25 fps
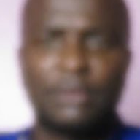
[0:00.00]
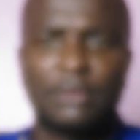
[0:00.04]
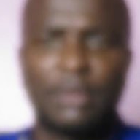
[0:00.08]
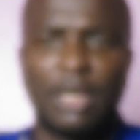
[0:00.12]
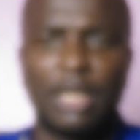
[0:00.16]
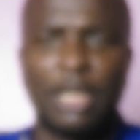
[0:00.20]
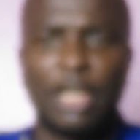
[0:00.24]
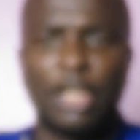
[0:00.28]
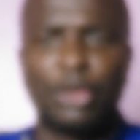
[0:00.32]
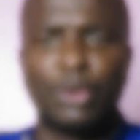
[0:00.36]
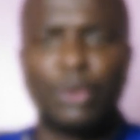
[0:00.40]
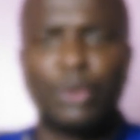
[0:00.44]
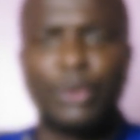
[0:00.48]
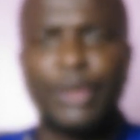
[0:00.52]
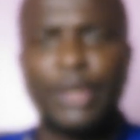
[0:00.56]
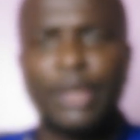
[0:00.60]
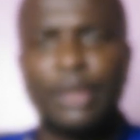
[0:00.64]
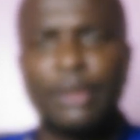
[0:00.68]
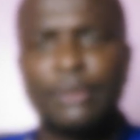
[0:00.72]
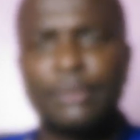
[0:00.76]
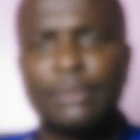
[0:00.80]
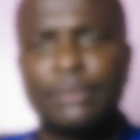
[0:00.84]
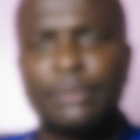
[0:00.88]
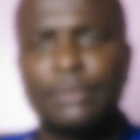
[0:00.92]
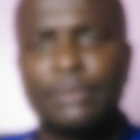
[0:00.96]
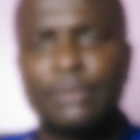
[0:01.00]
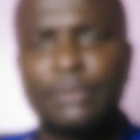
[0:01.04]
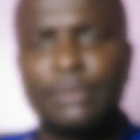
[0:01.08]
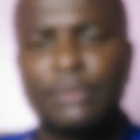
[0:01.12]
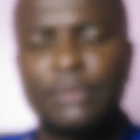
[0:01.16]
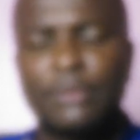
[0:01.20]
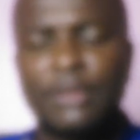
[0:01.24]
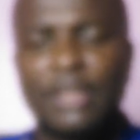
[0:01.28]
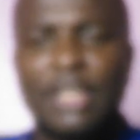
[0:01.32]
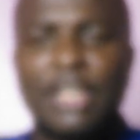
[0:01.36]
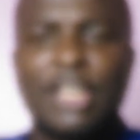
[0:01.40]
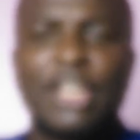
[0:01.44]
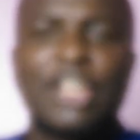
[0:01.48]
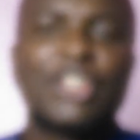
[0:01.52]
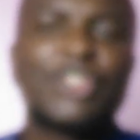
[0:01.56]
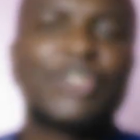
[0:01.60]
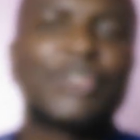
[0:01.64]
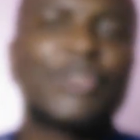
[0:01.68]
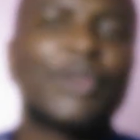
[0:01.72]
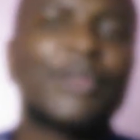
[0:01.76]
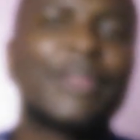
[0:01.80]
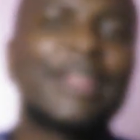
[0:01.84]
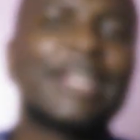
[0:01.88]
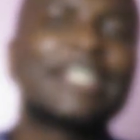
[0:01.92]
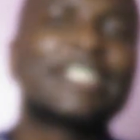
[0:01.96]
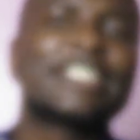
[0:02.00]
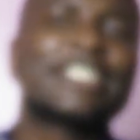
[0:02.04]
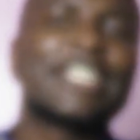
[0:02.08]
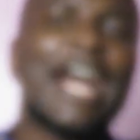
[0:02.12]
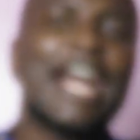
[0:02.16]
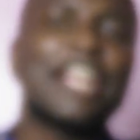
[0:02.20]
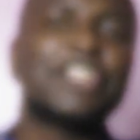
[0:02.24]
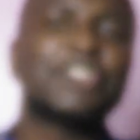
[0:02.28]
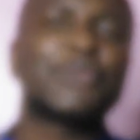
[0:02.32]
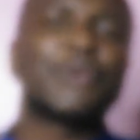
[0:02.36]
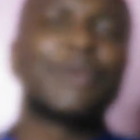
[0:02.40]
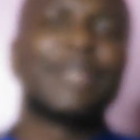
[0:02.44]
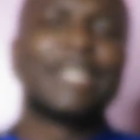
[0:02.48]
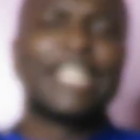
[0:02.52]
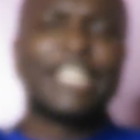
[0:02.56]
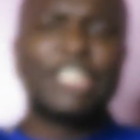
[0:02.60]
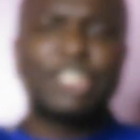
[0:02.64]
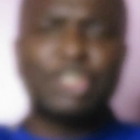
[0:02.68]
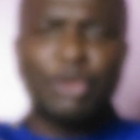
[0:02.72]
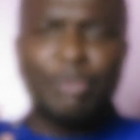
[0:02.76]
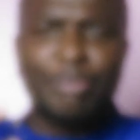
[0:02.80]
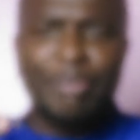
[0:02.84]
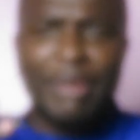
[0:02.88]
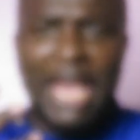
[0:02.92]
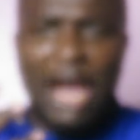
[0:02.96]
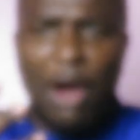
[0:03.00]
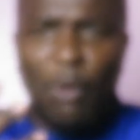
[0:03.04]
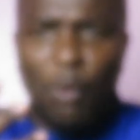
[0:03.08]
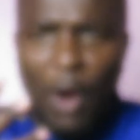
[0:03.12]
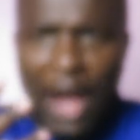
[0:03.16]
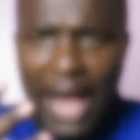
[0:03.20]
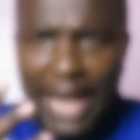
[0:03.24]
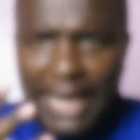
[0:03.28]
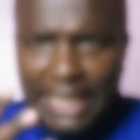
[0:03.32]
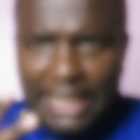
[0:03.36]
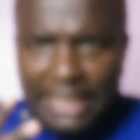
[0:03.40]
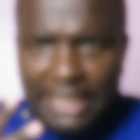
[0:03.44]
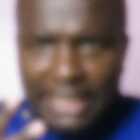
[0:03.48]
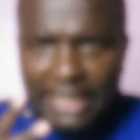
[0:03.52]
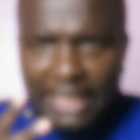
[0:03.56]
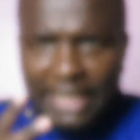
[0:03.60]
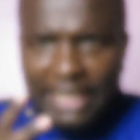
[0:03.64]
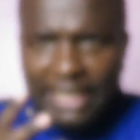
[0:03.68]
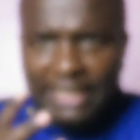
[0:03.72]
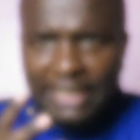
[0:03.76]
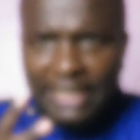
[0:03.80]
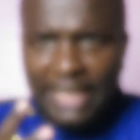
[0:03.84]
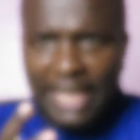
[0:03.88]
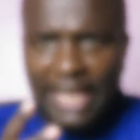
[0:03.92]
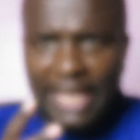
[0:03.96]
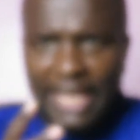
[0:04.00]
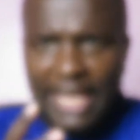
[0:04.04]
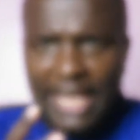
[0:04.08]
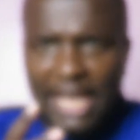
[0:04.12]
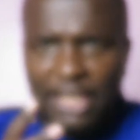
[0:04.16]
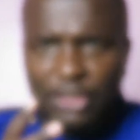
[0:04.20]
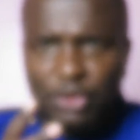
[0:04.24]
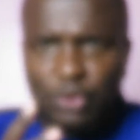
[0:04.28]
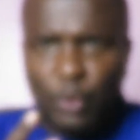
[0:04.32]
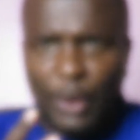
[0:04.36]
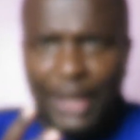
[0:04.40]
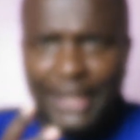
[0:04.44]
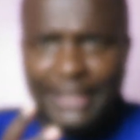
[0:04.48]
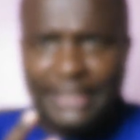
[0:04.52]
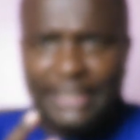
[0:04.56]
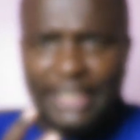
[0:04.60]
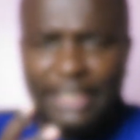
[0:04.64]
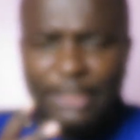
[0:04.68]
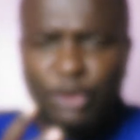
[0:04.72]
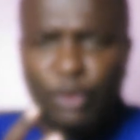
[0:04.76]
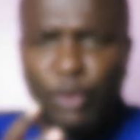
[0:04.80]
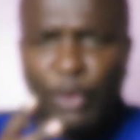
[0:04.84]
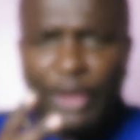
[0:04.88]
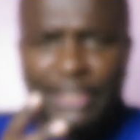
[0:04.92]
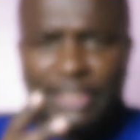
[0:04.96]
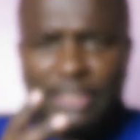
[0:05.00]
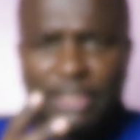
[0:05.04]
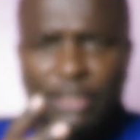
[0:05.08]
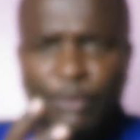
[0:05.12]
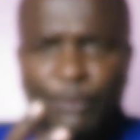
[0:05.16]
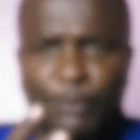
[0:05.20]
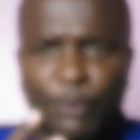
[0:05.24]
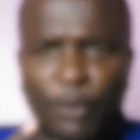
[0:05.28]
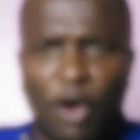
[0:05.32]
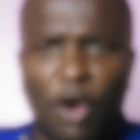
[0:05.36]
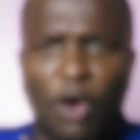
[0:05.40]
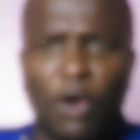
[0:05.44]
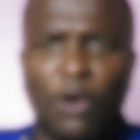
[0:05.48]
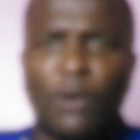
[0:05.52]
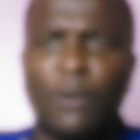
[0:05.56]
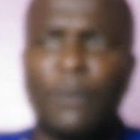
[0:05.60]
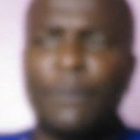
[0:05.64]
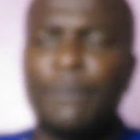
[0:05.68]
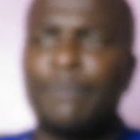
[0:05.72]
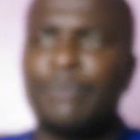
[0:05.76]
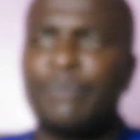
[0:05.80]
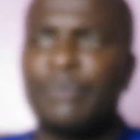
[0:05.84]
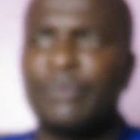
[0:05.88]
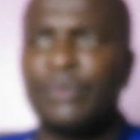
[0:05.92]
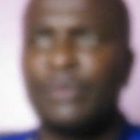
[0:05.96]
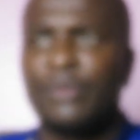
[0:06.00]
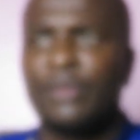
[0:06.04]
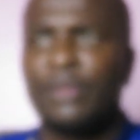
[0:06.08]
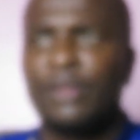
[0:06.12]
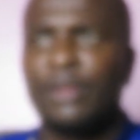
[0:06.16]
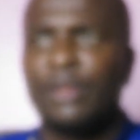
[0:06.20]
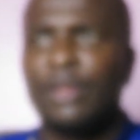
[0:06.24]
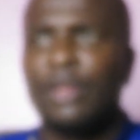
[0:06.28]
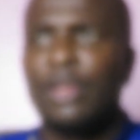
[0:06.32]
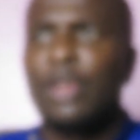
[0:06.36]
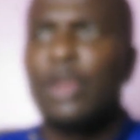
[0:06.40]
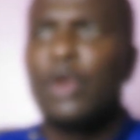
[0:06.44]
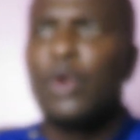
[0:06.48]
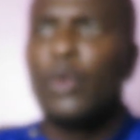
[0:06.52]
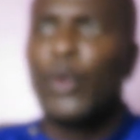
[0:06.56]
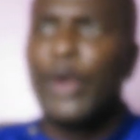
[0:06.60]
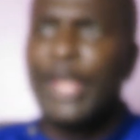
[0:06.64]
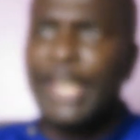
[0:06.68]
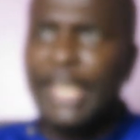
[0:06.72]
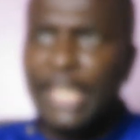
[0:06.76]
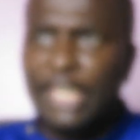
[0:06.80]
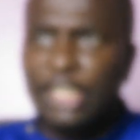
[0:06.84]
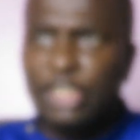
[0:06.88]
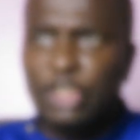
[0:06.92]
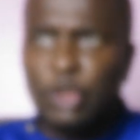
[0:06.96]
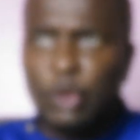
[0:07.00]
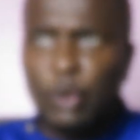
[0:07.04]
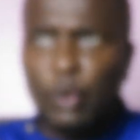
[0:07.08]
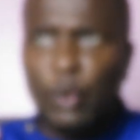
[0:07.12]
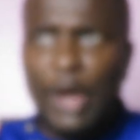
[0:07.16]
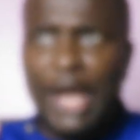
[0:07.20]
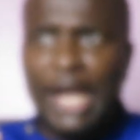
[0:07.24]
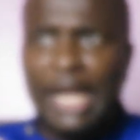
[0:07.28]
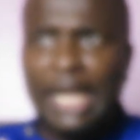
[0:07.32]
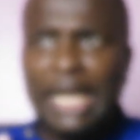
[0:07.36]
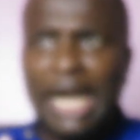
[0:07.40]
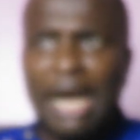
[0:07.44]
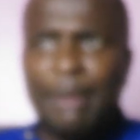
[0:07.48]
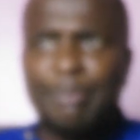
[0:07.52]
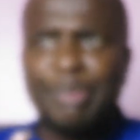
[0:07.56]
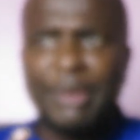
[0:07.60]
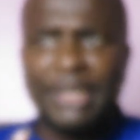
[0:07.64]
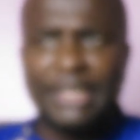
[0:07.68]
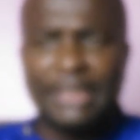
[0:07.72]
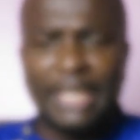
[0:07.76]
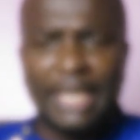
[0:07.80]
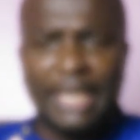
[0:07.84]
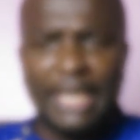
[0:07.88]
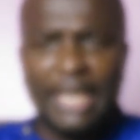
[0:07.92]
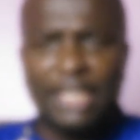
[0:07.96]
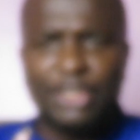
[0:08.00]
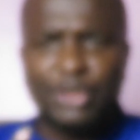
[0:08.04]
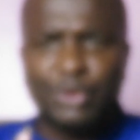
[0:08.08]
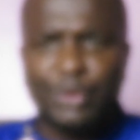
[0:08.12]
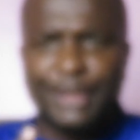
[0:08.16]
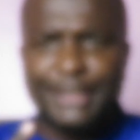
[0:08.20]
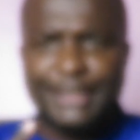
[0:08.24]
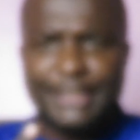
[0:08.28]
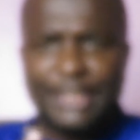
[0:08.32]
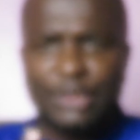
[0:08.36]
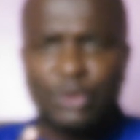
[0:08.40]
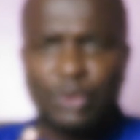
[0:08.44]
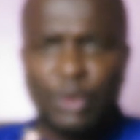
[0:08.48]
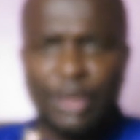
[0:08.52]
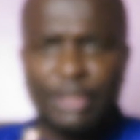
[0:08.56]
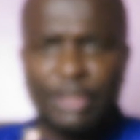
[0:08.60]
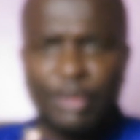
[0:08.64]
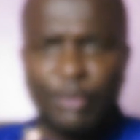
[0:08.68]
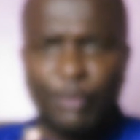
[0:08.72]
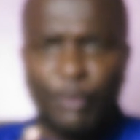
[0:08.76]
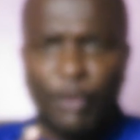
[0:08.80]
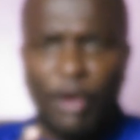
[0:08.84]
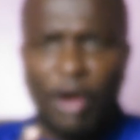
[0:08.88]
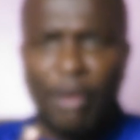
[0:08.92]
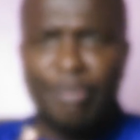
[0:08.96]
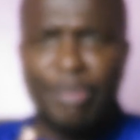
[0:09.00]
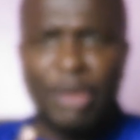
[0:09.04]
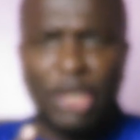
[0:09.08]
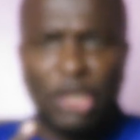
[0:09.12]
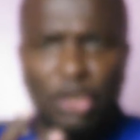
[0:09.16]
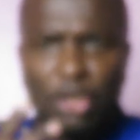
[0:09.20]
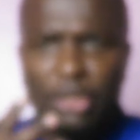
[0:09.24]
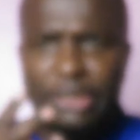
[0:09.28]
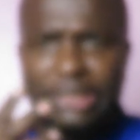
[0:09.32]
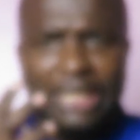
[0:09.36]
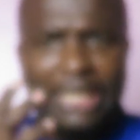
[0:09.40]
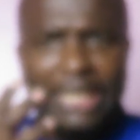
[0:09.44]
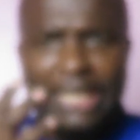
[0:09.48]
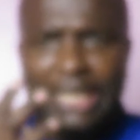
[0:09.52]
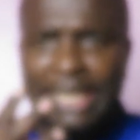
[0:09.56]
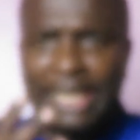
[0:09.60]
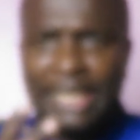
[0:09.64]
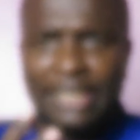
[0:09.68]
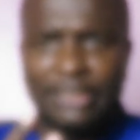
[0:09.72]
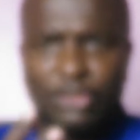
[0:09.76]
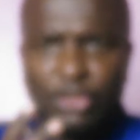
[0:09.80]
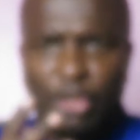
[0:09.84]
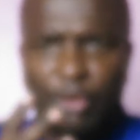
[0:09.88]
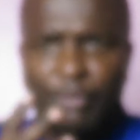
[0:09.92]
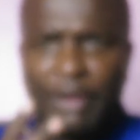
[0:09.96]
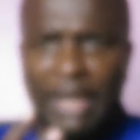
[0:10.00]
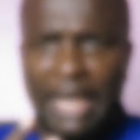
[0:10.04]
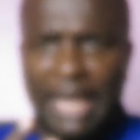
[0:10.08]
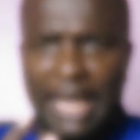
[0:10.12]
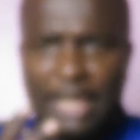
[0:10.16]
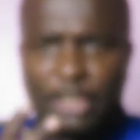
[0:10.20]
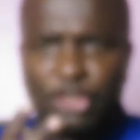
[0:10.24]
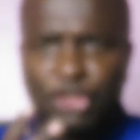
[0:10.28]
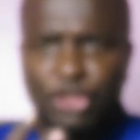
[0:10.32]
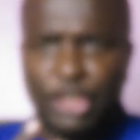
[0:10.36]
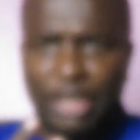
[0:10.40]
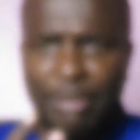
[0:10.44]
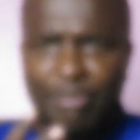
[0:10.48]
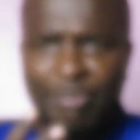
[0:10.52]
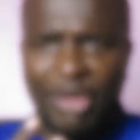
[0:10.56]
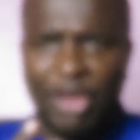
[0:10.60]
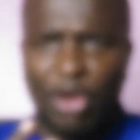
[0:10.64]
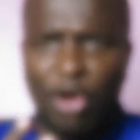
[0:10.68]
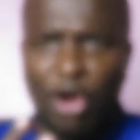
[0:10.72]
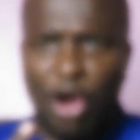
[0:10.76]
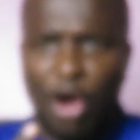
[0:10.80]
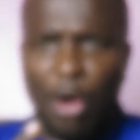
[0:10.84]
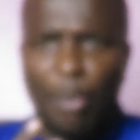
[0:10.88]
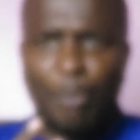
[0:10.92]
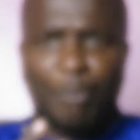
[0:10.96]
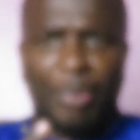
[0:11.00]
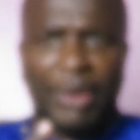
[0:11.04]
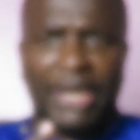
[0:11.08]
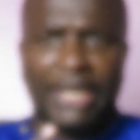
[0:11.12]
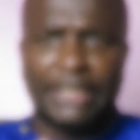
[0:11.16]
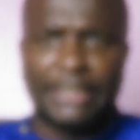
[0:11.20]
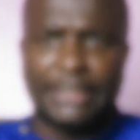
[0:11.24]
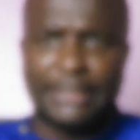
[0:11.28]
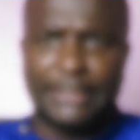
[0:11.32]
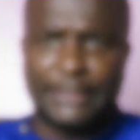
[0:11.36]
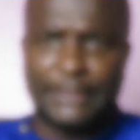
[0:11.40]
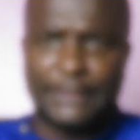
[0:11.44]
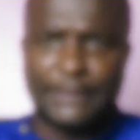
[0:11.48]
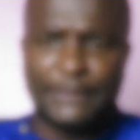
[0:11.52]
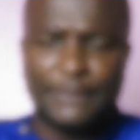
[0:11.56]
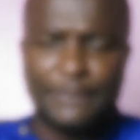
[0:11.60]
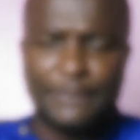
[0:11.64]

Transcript: Hallelujah. So the church, we need to be awake in the year 2024. We need to wake up in the year 2024 because the gates of hell shall be opened.